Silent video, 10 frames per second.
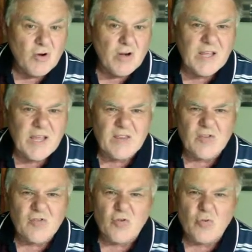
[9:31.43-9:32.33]
to get the
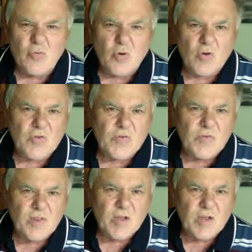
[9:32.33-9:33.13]
2 rooks for the